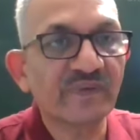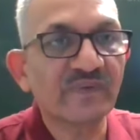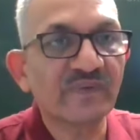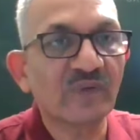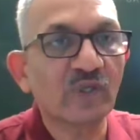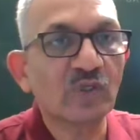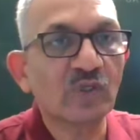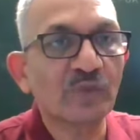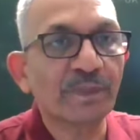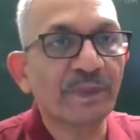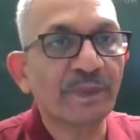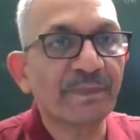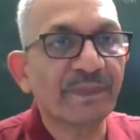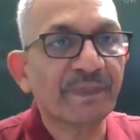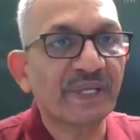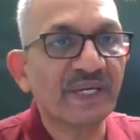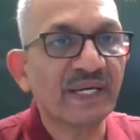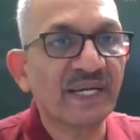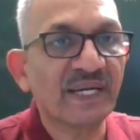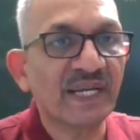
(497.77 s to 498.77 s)
we want to
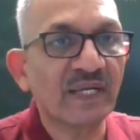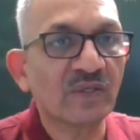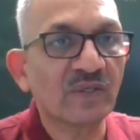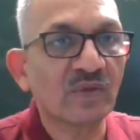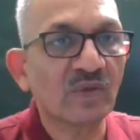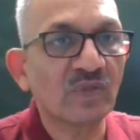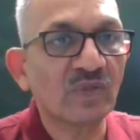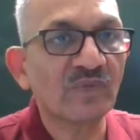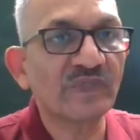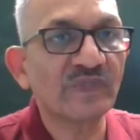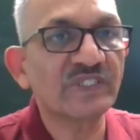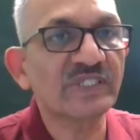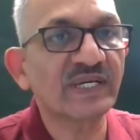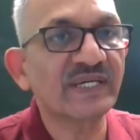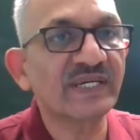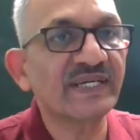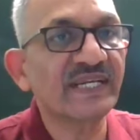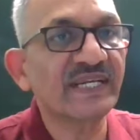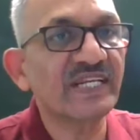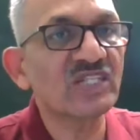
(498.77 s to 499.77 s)
prepare an alcohol which
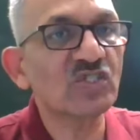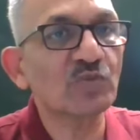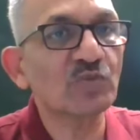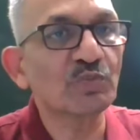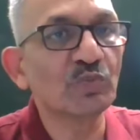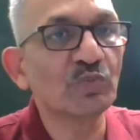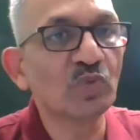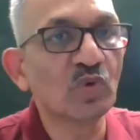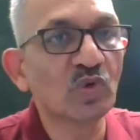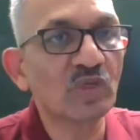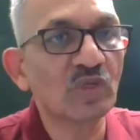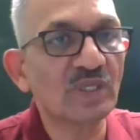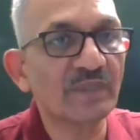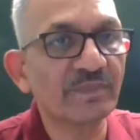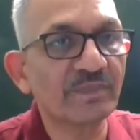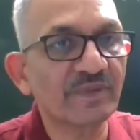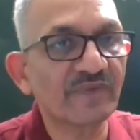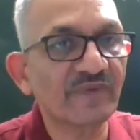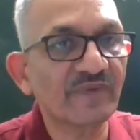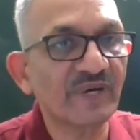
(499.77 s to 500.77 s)
contains more
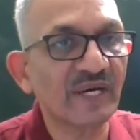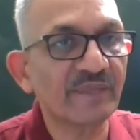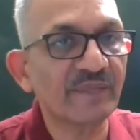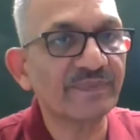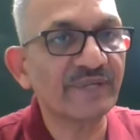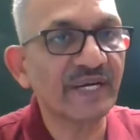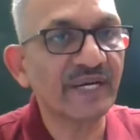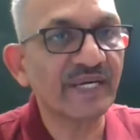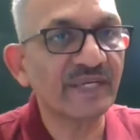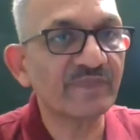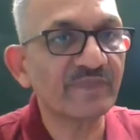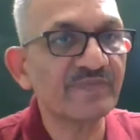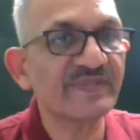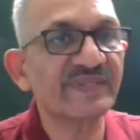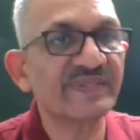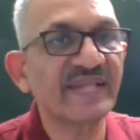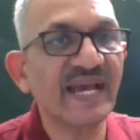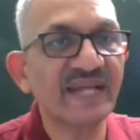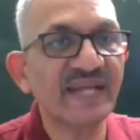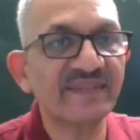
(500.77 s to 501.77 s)
number of carbon
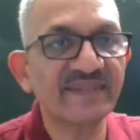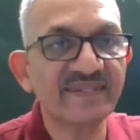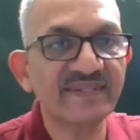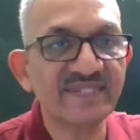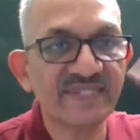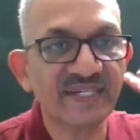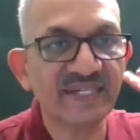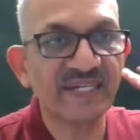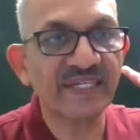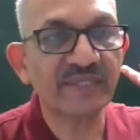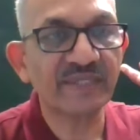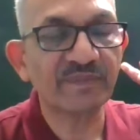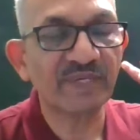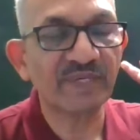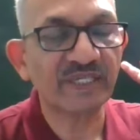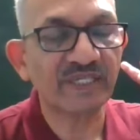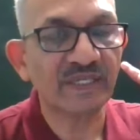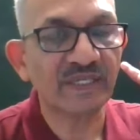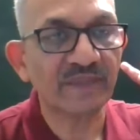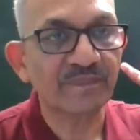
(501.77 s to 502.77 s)
atoms than the starting
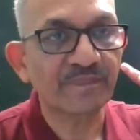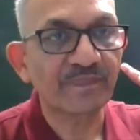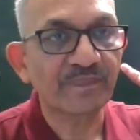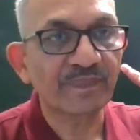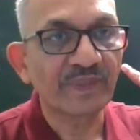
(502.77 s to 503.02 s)
metal,